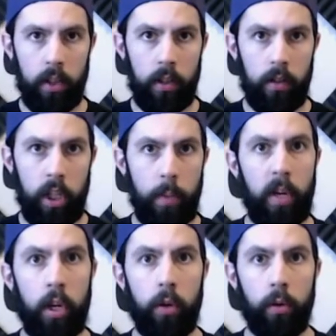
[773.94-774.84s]

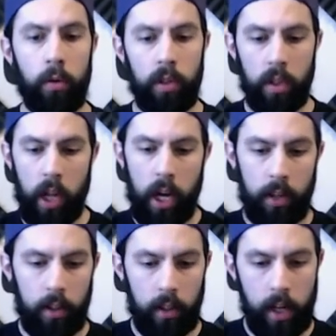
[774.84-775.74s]
GPU slot,
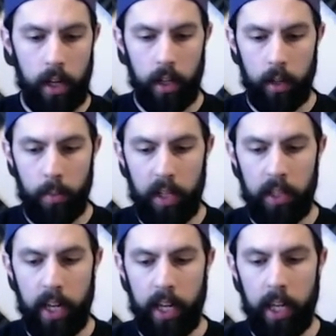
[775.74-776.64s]
the
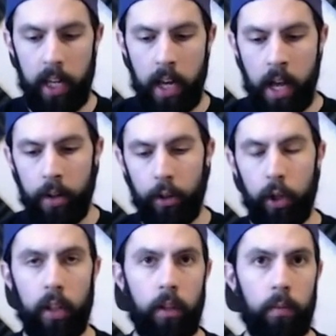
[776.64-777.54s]
PCIe, so
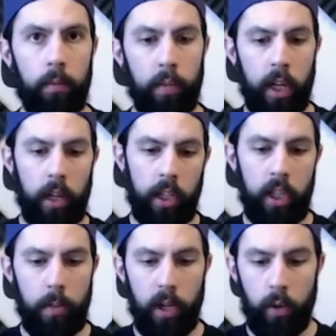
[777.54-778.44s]
you can plug in the
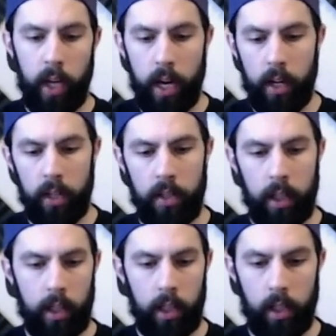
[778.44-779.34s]
GPU there and it's
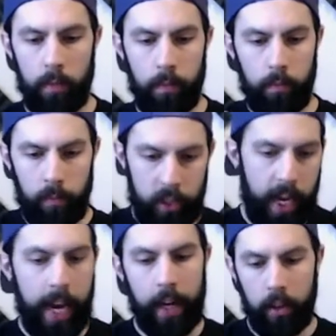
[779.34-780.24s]
not going to
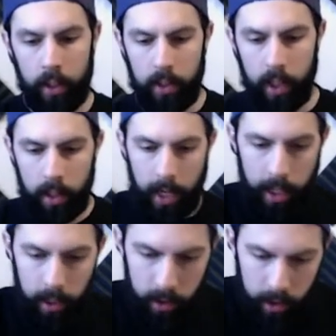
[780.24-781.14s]
sag, things like
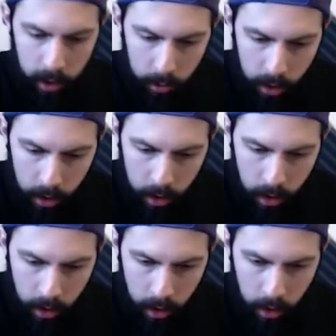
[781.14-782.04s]
that. It seems
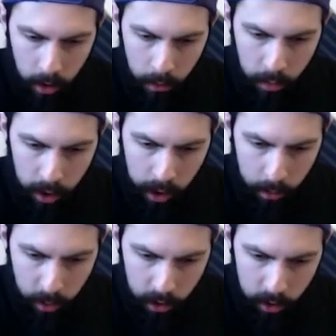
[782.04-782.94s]

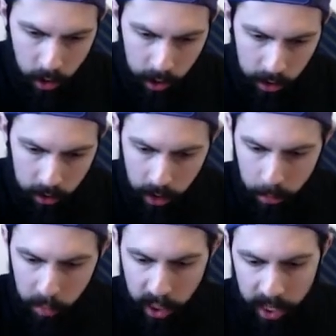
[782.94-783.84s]
pretty sturdy. It's not a
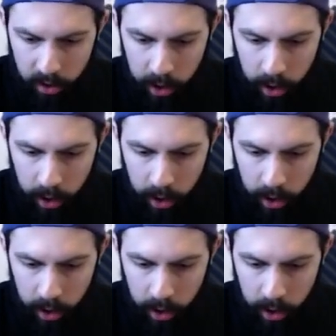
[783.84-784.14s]
plastic